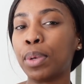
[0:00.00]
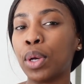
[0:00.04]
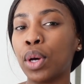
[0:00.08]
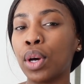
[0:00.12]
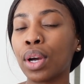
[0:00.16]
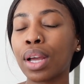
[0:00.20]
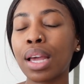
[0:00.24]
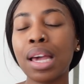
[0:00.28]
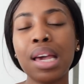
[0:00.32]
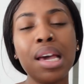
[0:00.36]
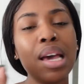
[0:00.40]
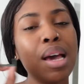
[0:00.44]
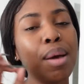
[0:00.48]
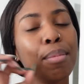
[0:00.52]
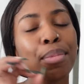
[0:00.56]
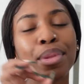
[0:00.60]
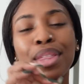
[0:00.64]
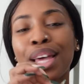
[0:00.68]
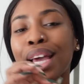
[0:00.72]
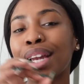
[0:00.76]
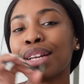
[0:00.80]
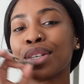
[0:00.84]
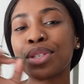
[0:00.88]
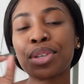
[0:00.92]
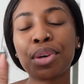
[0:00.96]
look, but
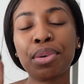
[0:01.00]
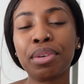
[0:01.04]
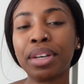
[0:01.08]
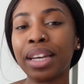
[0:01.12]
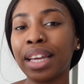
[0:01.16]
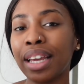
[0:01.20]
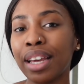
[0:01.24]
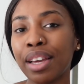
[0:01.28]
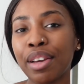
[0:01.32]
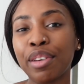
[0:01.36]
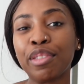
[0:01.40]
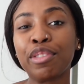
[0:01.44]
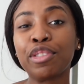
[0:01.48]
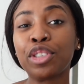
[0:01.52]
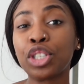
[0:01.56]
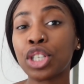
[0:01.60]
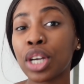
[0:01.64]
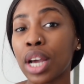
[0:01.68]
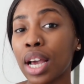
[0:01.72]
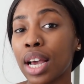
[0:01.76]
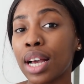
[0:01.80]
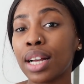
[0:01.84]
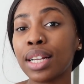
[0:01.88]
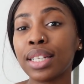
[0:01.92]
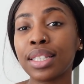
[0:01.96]
that is only if,
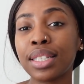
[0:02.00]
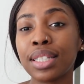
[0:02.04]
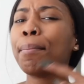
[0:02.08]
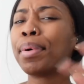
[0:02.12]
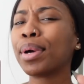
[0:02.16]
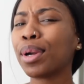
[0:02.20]
child.